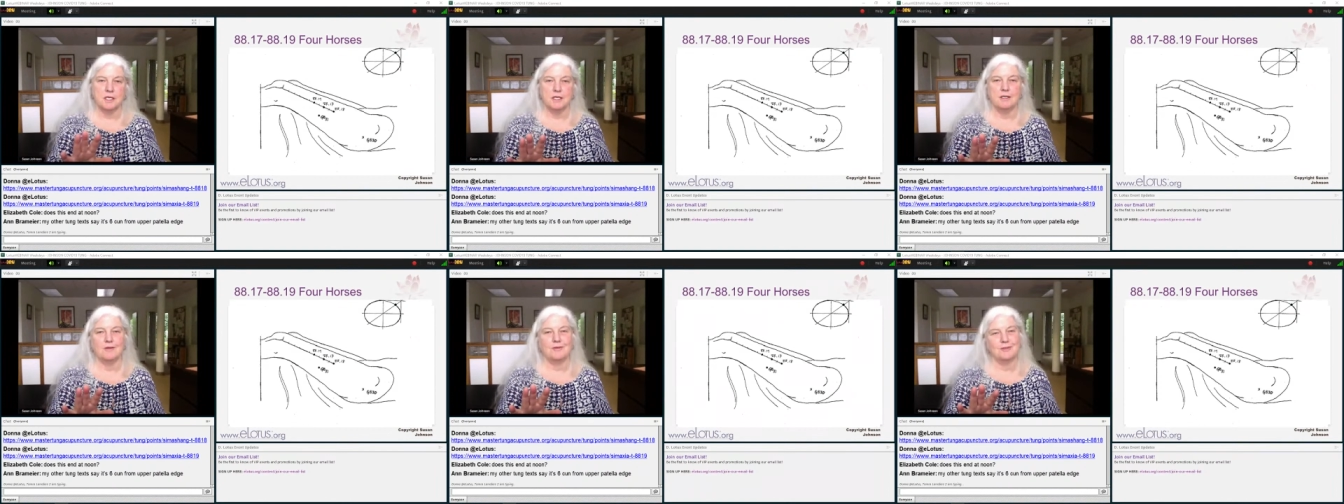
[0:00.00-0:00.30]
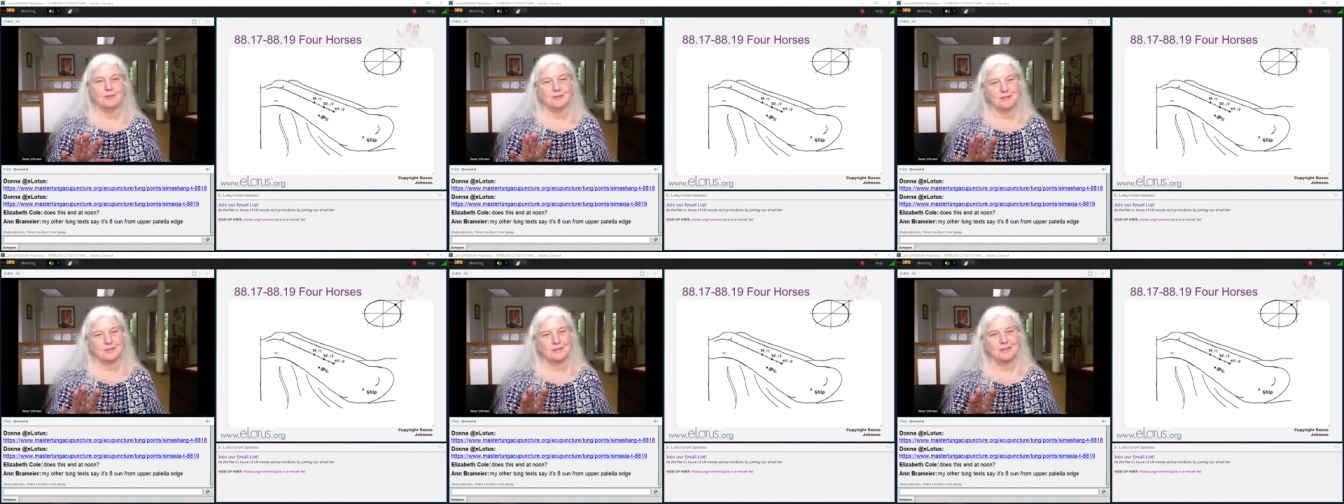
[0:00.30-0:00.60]
you know,
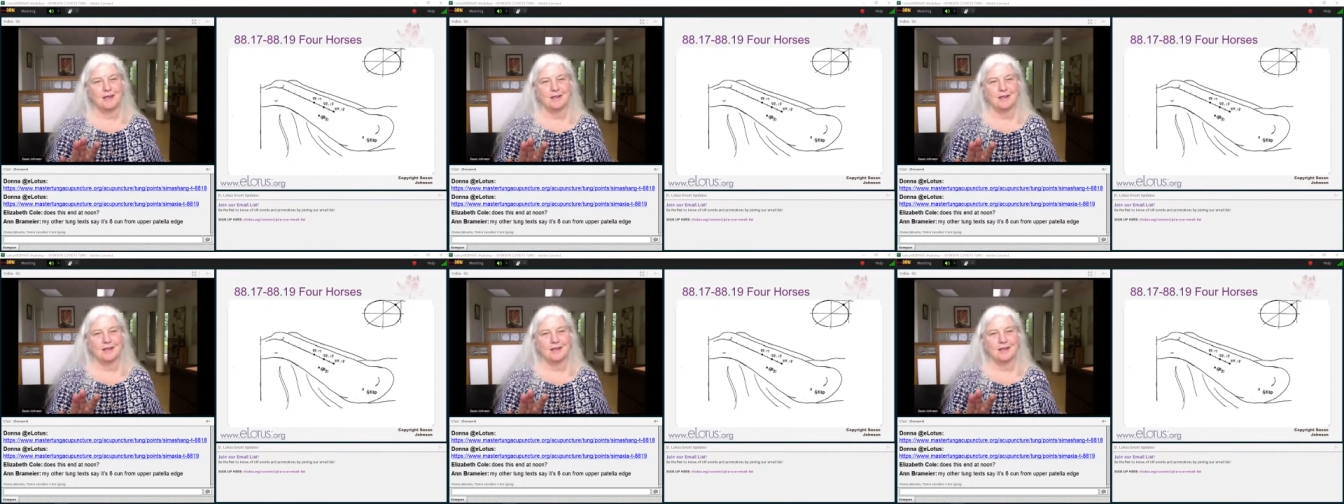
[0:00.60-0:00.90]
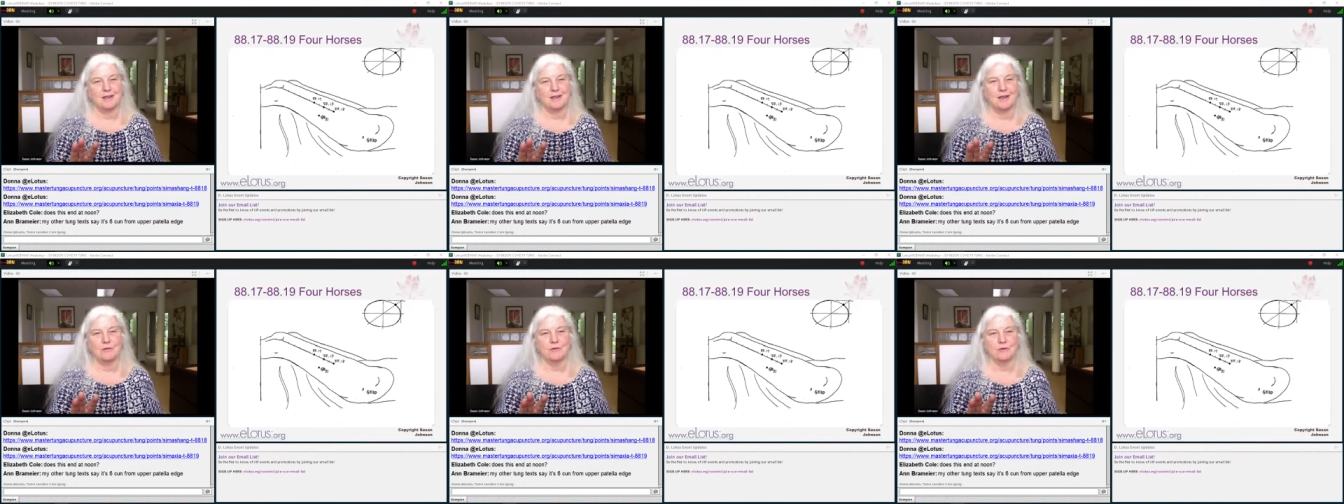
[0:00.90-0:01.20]
there's a lot of
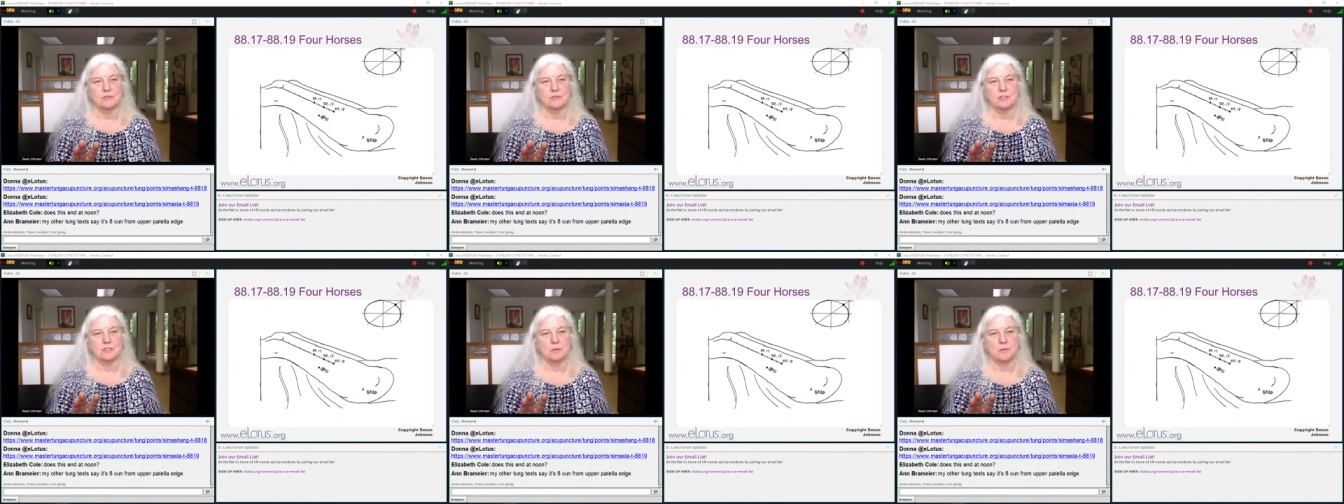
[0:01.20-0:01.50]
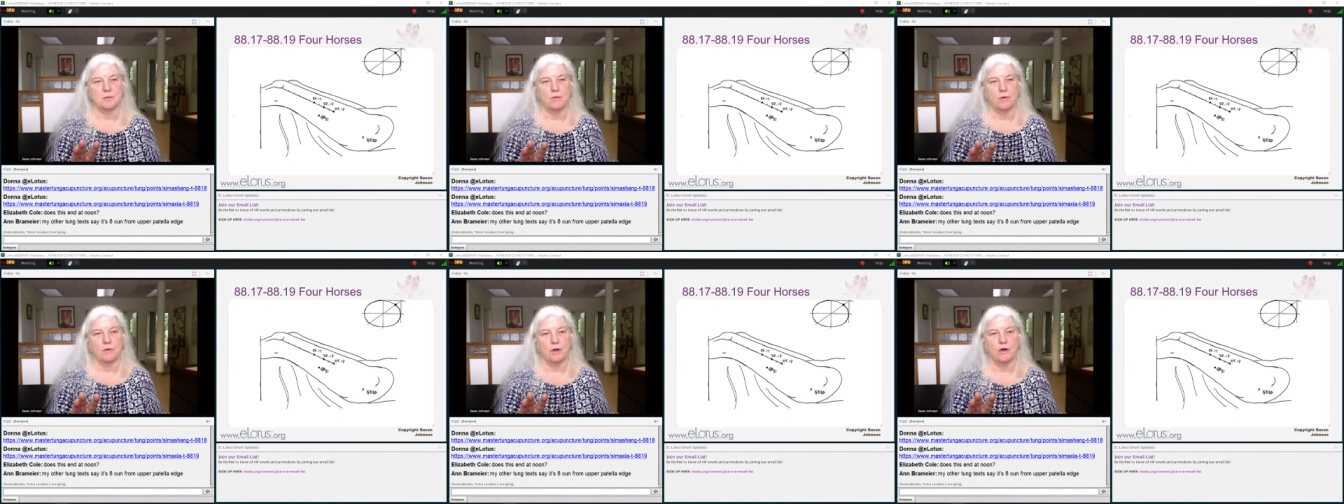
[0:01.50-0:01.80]
controversy
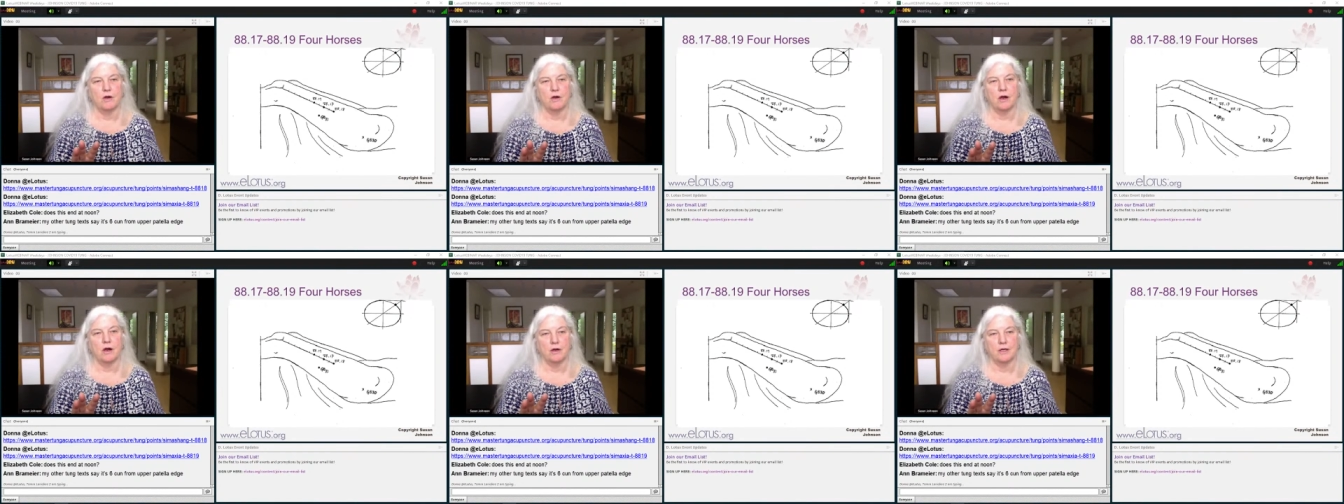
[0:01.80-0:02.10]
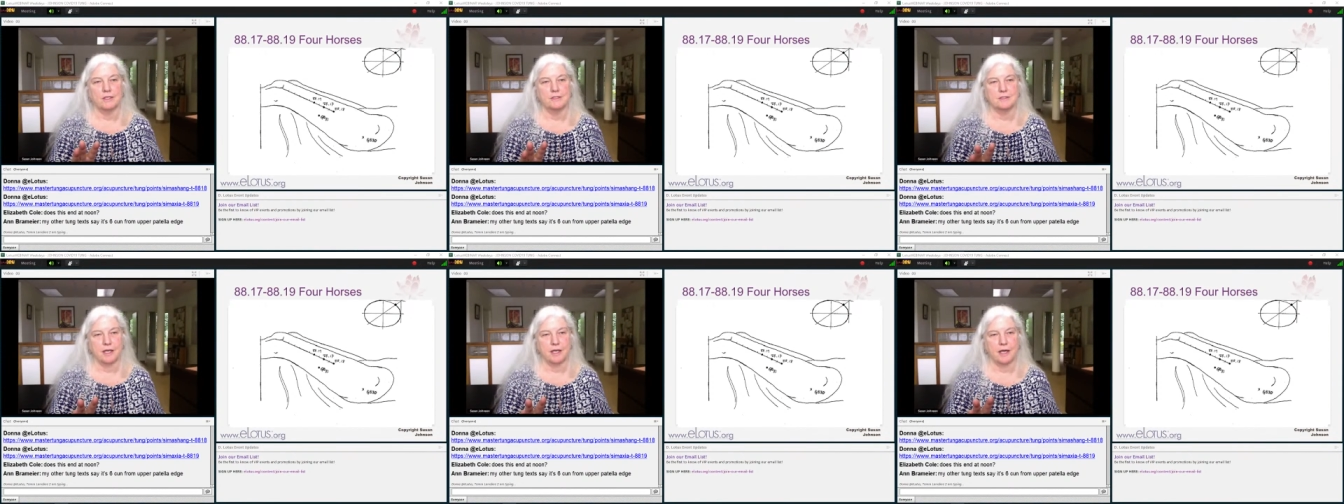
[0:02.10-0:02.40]
about where
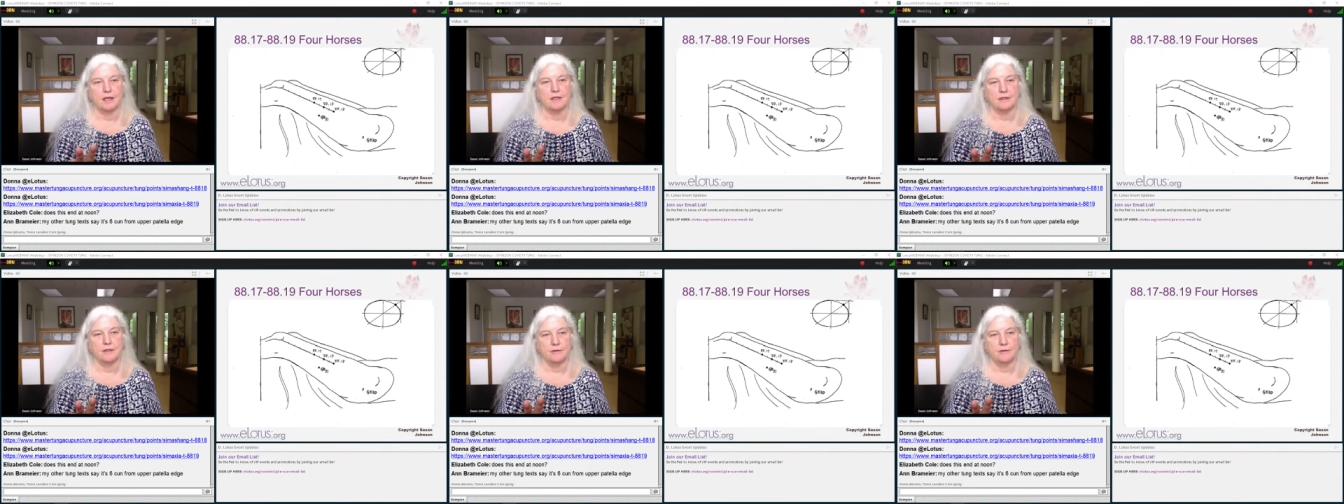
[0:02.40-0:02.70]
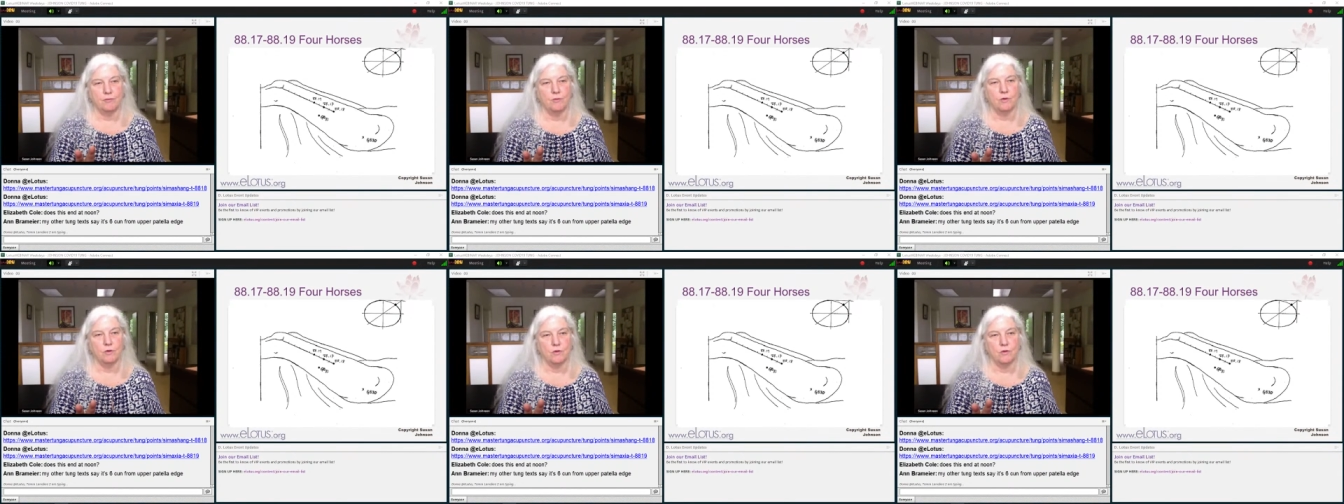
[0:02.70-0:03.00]
are exactly
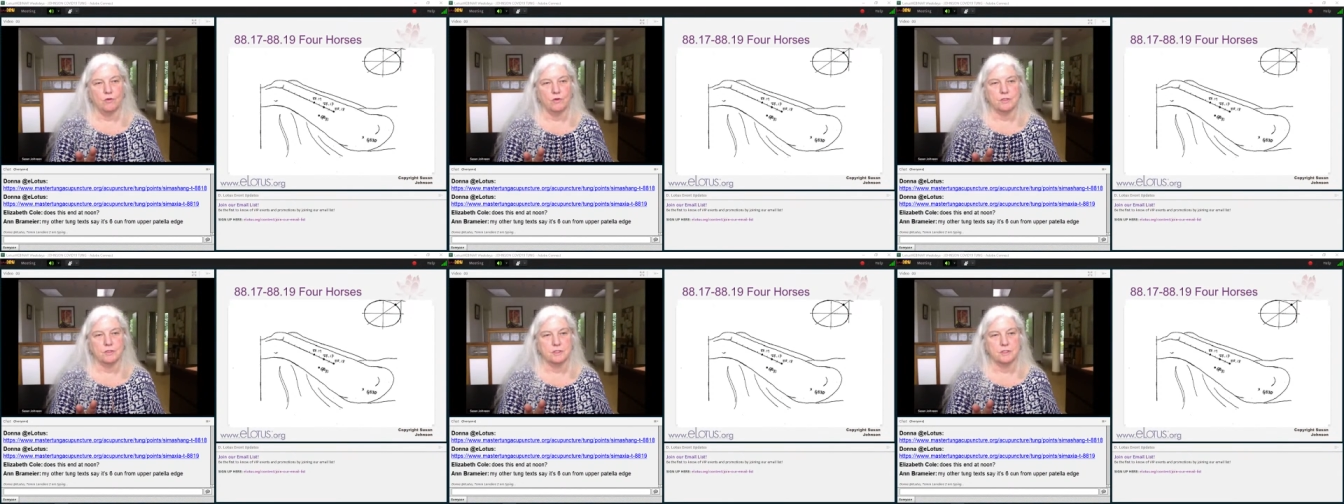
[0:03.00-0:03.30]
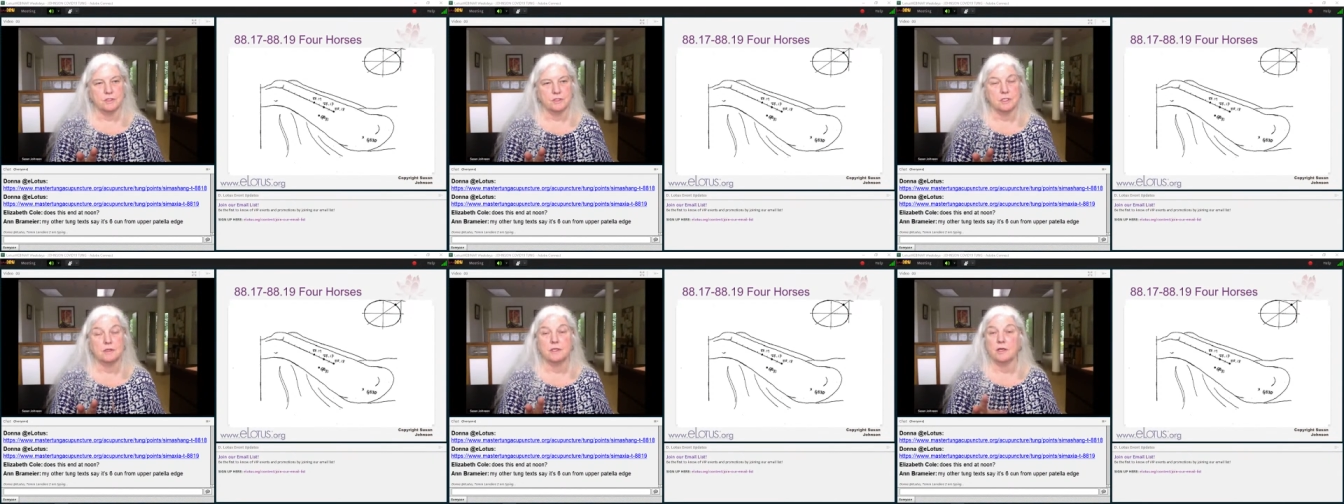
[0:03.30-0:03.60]
four horses.